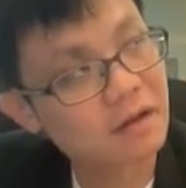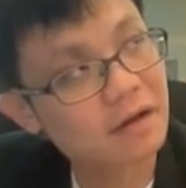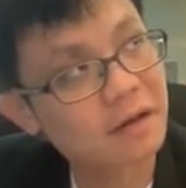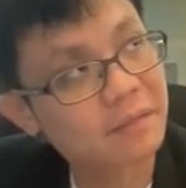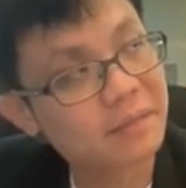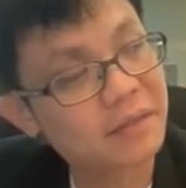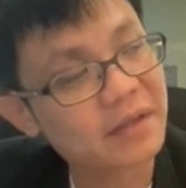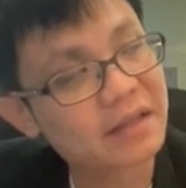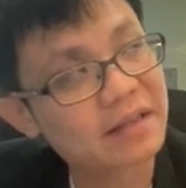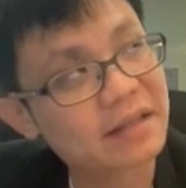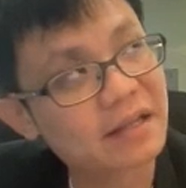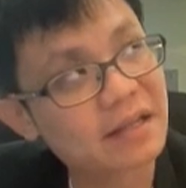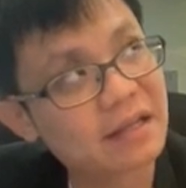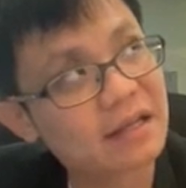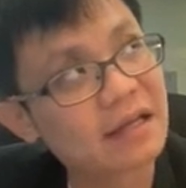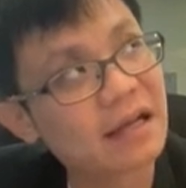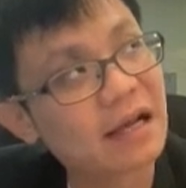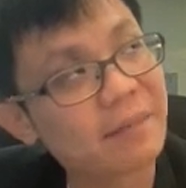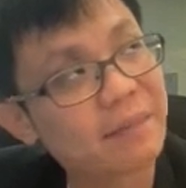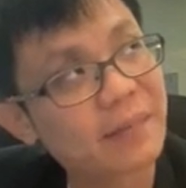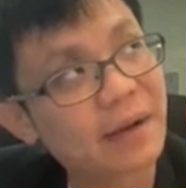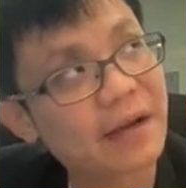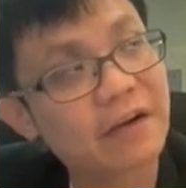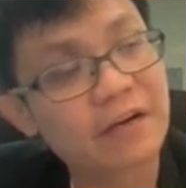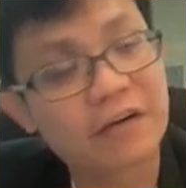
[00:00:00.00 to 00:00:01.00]
Let me think,
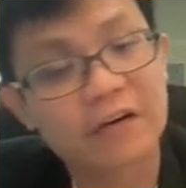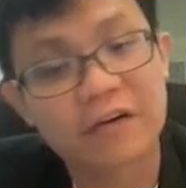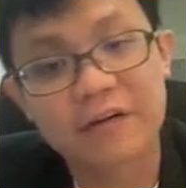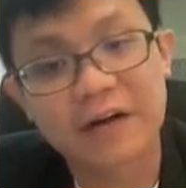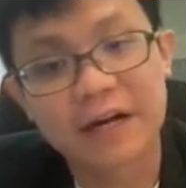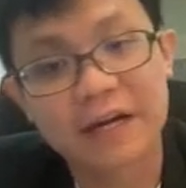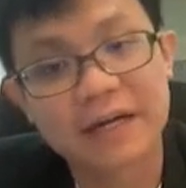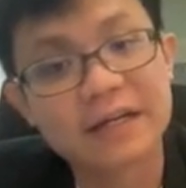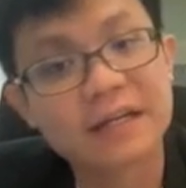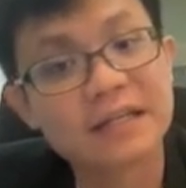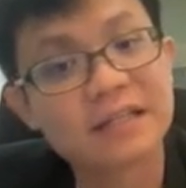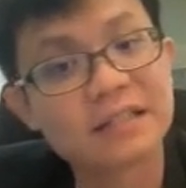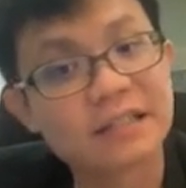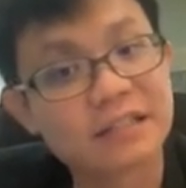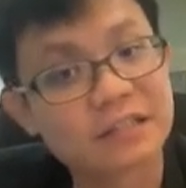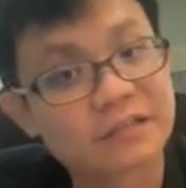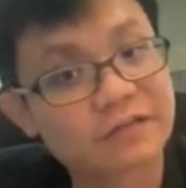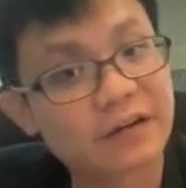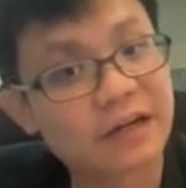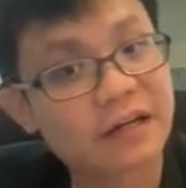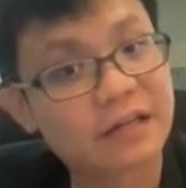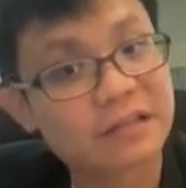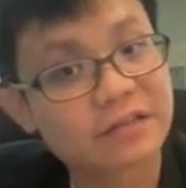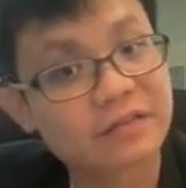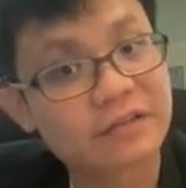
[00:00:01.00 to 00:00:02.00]
am I correct? This
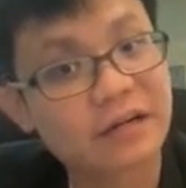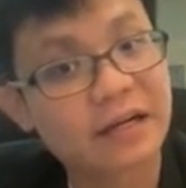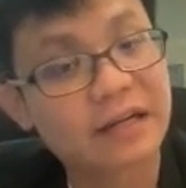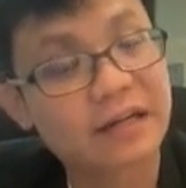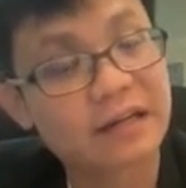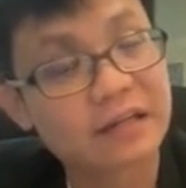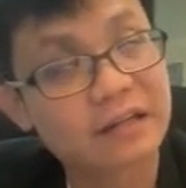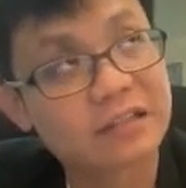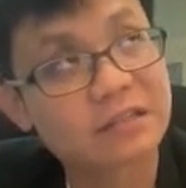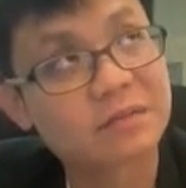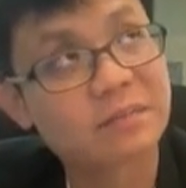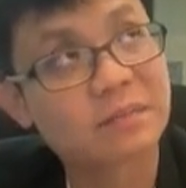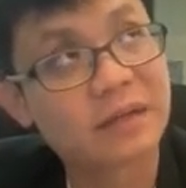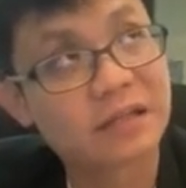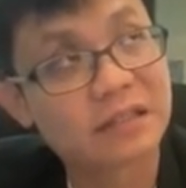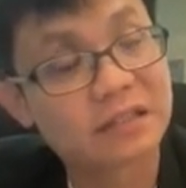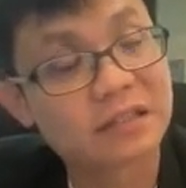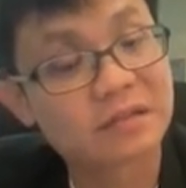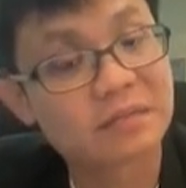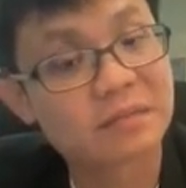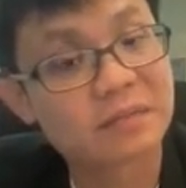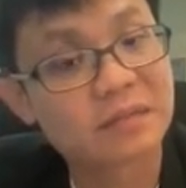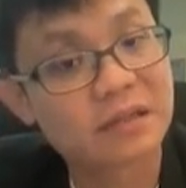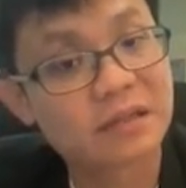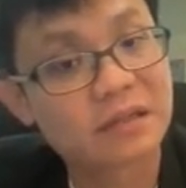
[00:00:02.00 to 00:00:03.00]
is fast, right?
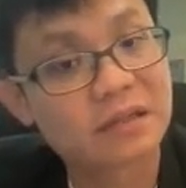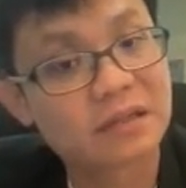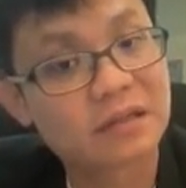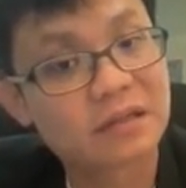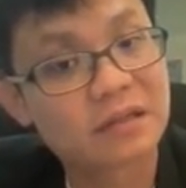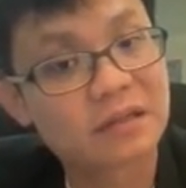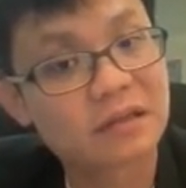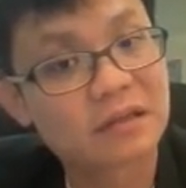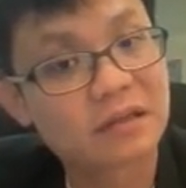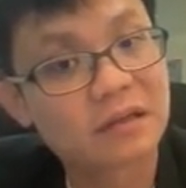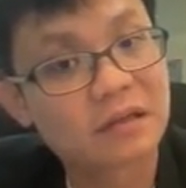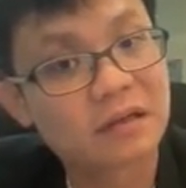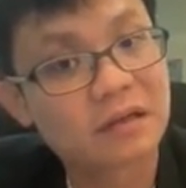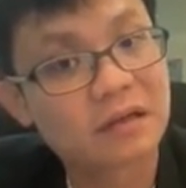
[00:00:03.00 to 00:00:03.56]
Displacement.